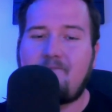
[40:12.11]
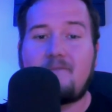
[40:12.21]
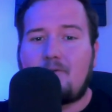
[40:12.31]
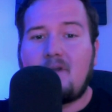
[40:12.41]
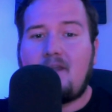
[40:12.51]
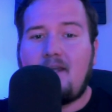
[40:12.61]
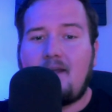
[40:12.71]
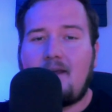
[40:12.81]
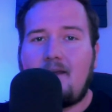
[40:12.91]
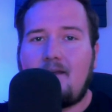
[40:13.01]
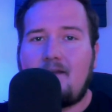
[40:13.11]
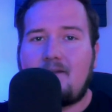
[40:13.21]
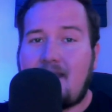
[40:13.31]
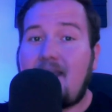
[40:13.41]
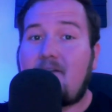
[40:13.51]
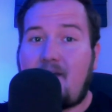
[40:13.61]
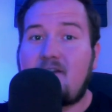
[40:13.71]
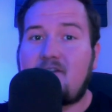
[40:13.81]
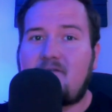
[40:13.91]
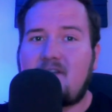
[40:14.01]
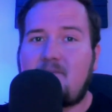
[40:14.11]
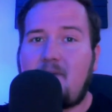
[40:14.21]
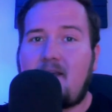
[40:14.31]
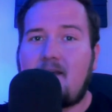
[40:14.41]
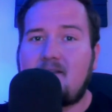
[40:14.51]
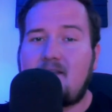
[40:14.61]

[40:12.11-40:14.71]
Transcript: Really, take advantage of this because